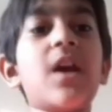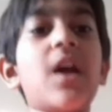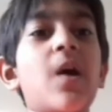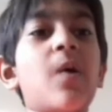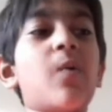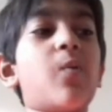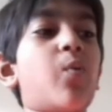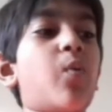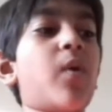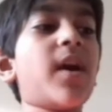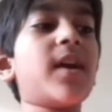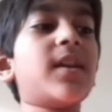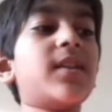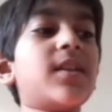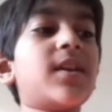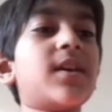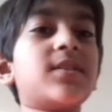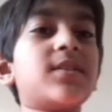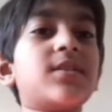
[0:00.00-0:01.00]

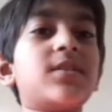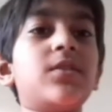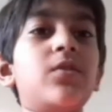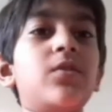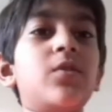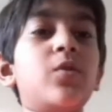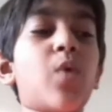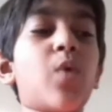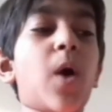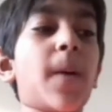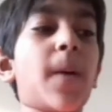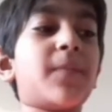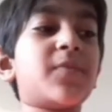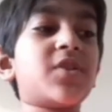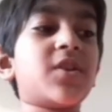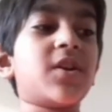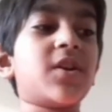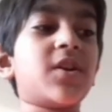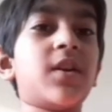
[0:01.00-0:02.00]
White has no
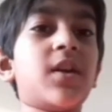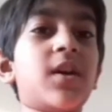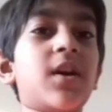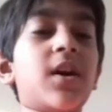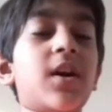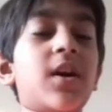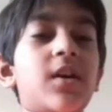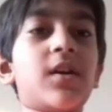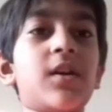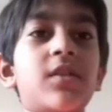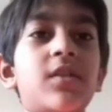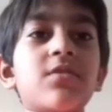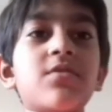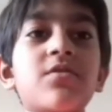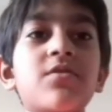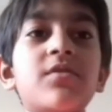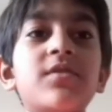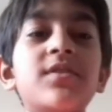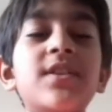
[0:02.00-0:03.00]
option
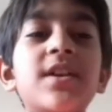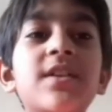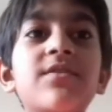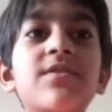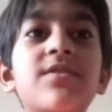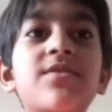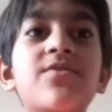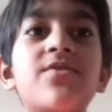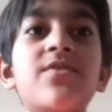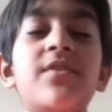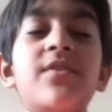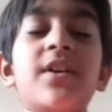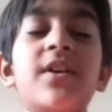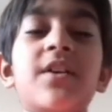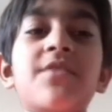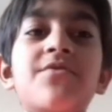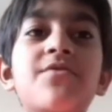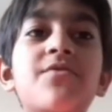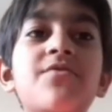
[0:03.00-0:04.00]
other
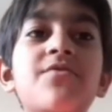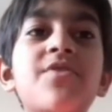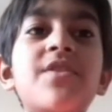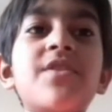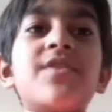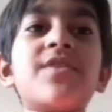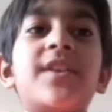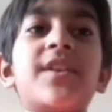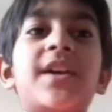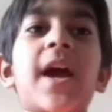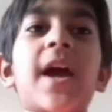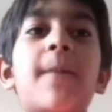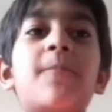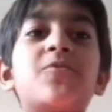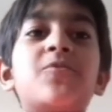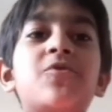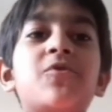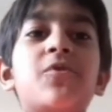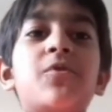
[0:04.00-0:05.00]
than to
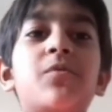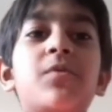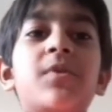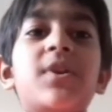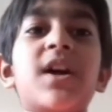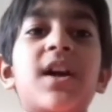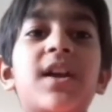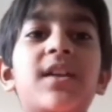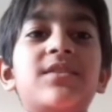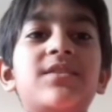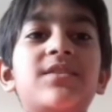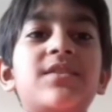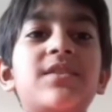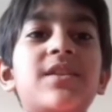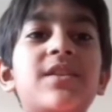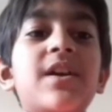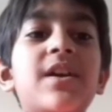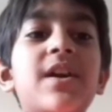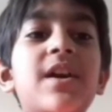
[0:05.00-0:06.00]
capture your knight.
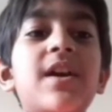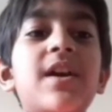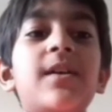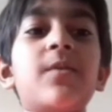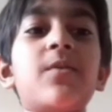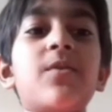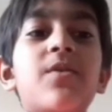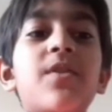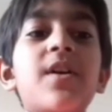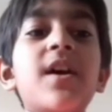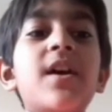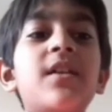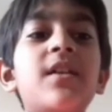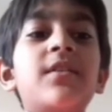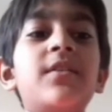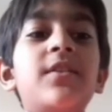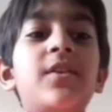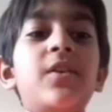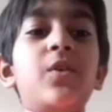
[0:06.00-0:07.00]

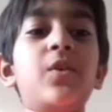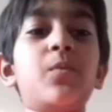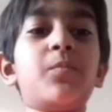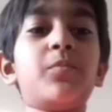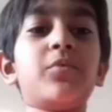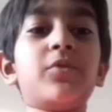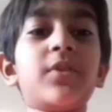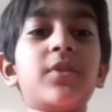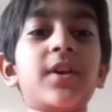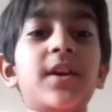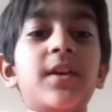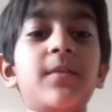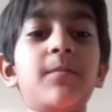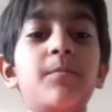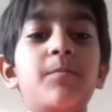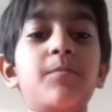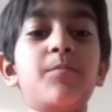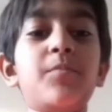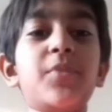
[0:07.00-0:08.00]
Then you
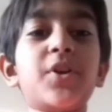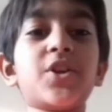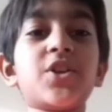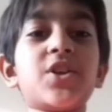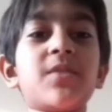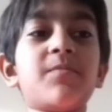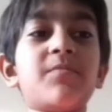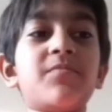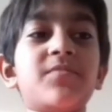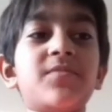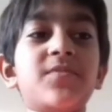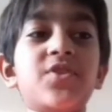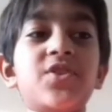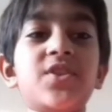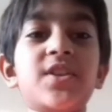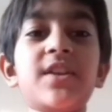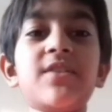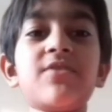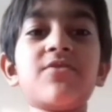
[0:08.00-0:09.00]
play bishop
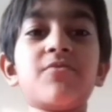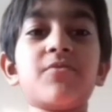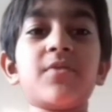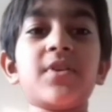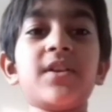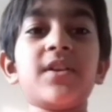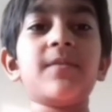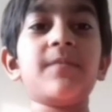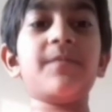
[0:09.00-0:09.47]
g3.